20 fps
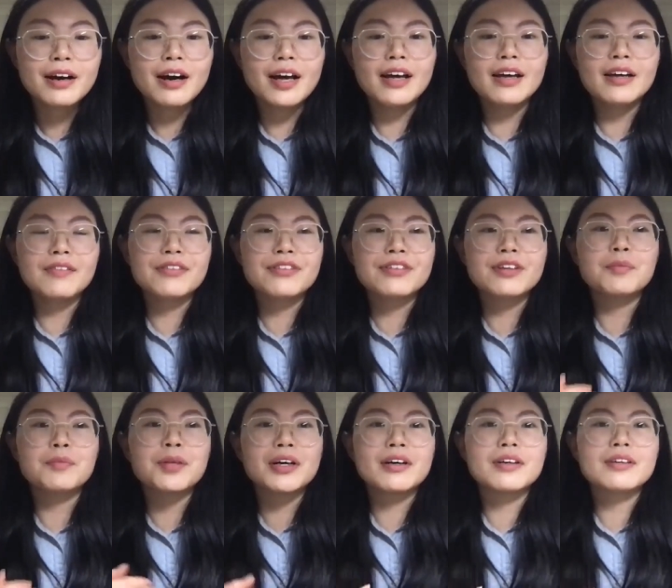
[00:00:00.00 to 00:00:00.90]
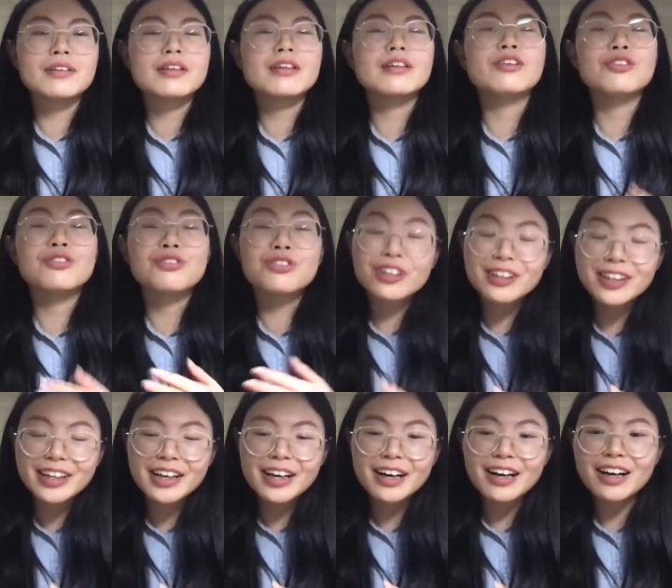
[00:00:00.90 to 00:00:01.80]
and sometimes
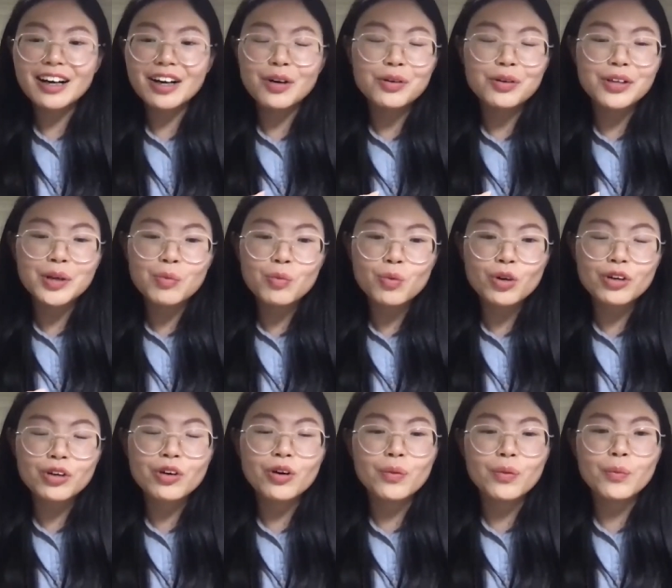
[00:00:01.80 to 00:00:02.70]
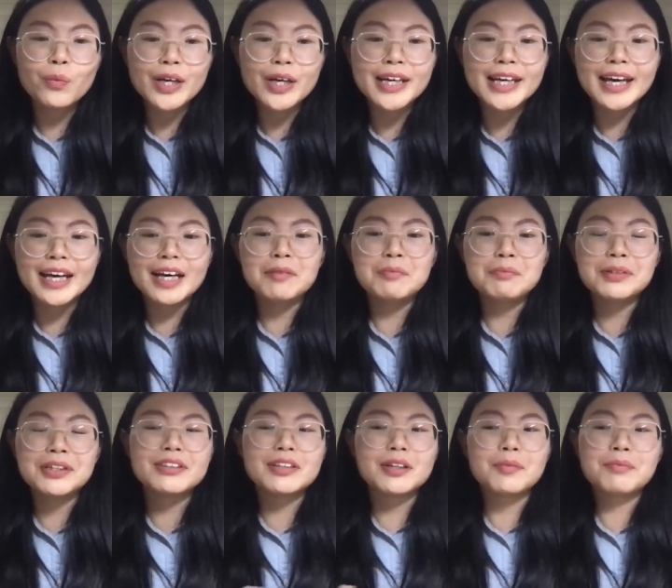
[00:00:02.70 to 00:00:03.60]
usually I only work on weekend,
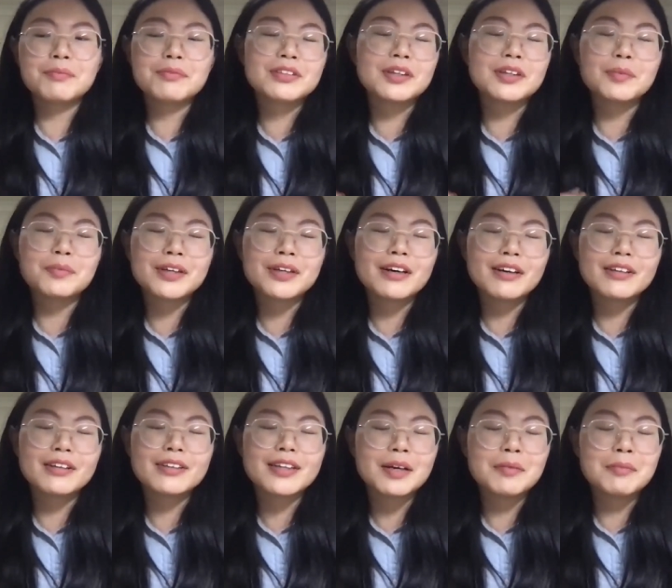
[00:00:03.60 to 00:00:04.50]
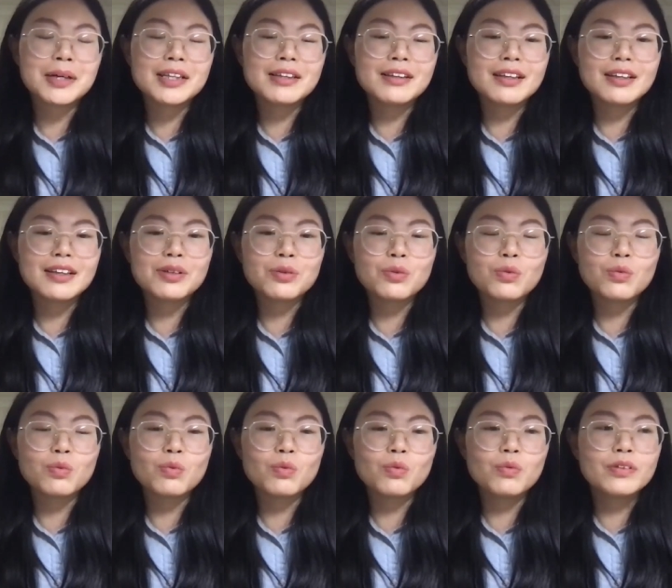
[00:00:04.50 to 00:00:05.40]
but some sometimes they may need
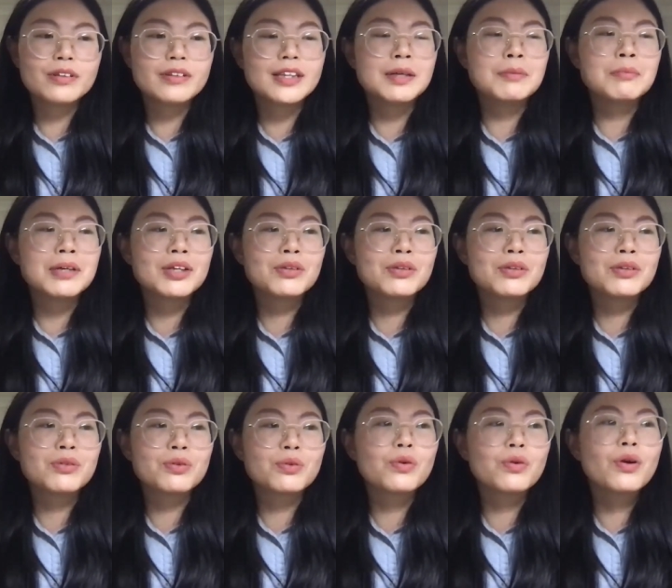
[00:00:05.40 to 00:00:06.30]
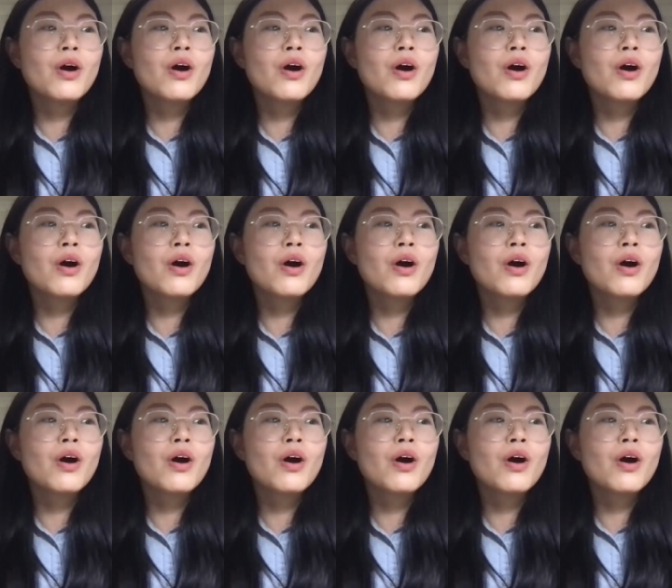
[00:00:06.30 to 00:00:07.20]
to need me to work
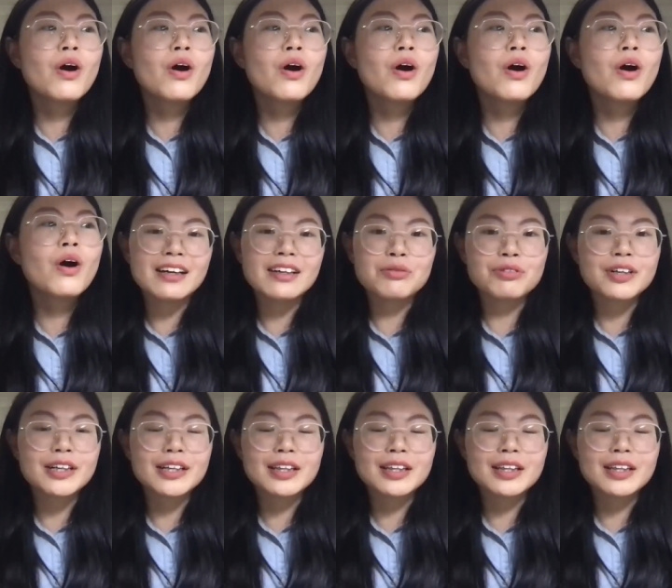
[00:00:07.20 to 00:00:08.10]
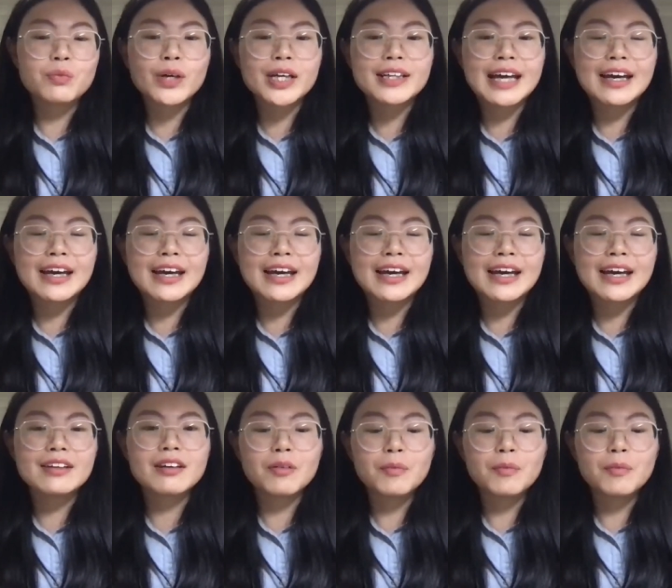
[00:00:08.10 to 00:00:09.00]
a day during the weekdays.
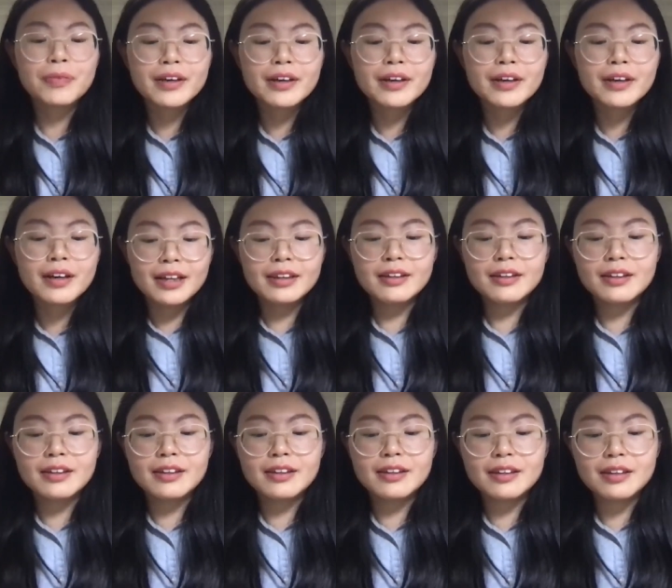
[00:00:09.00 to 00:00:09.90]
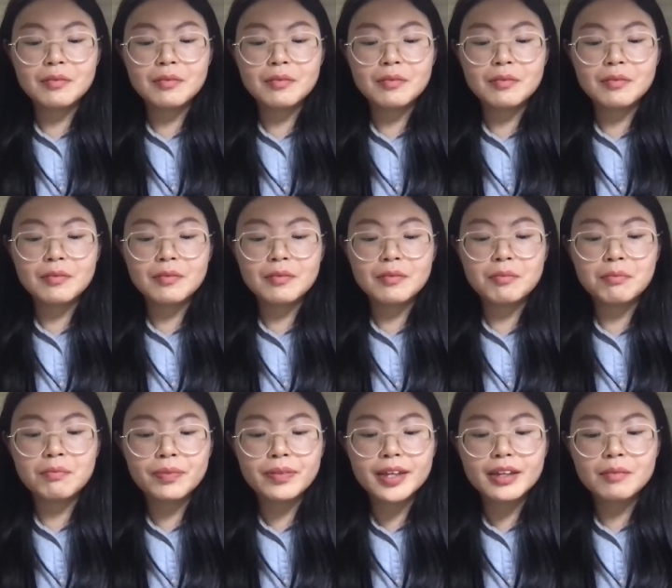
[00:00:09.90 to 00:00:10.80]
So, and
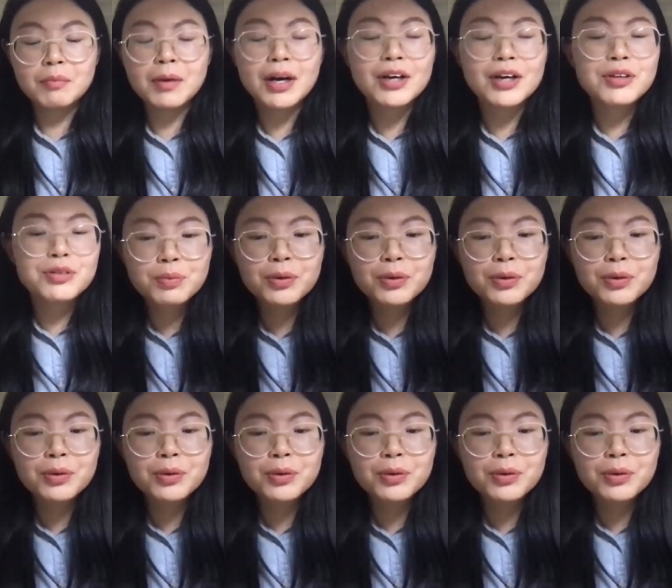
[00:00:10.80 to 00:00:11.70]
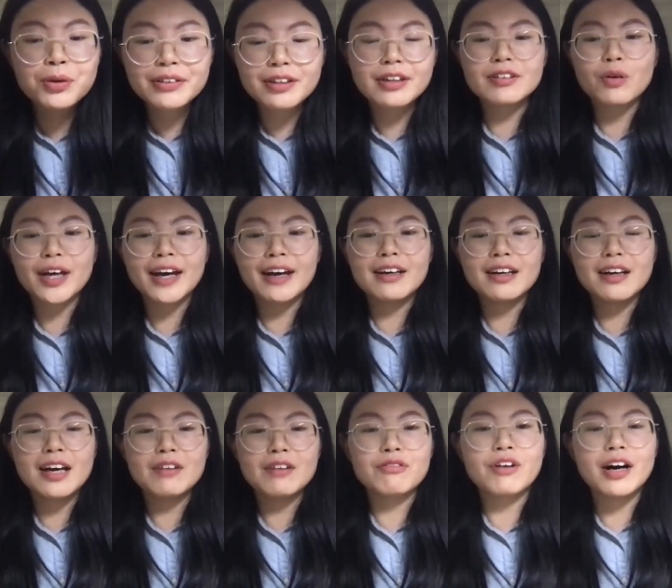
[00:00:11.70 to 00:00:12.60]
um, my supervisor is
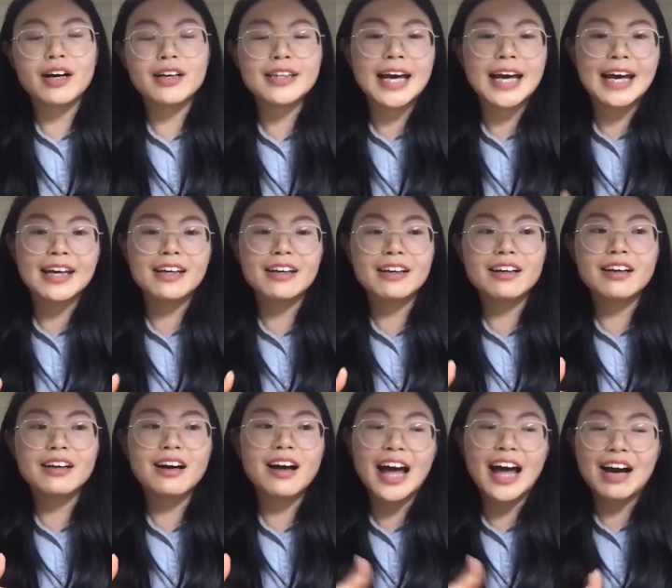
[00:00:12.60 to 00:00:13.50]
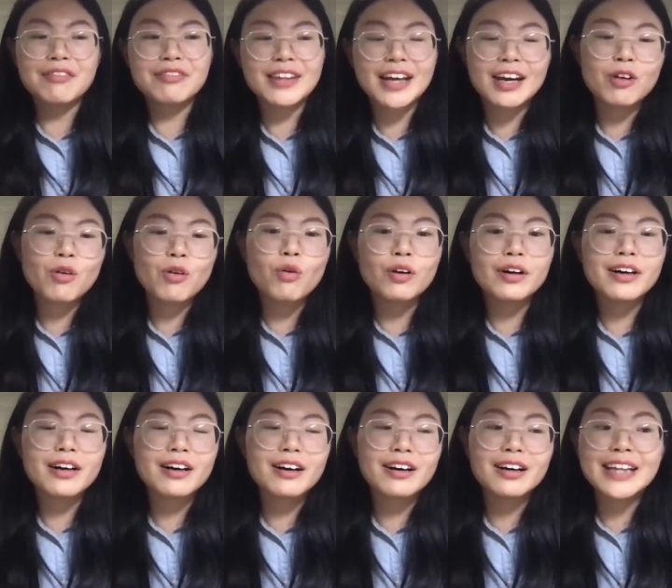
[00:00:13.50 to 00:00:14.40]
okay if I take half
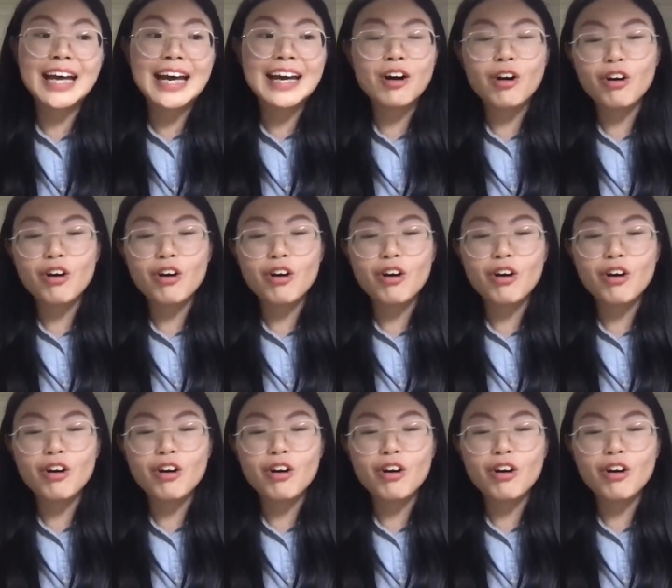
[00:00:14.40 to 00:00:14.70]
day or a